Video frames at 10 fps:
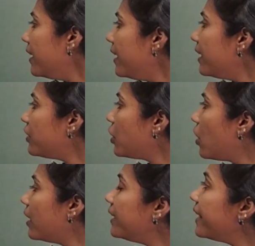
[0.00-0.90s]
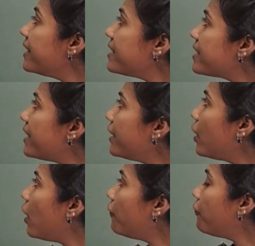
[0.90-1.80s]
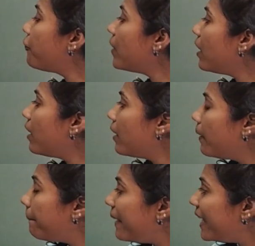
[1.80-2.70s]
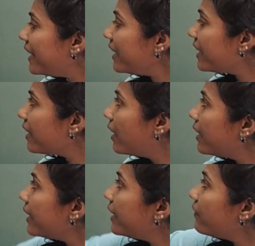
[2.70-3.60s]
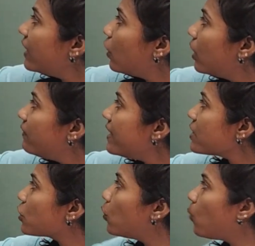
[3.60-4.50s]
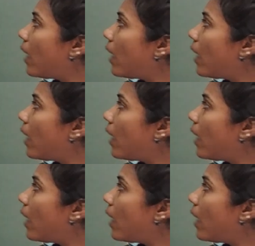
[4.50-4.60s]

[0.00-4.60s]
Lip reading: electron, instead of pairing here, it will always go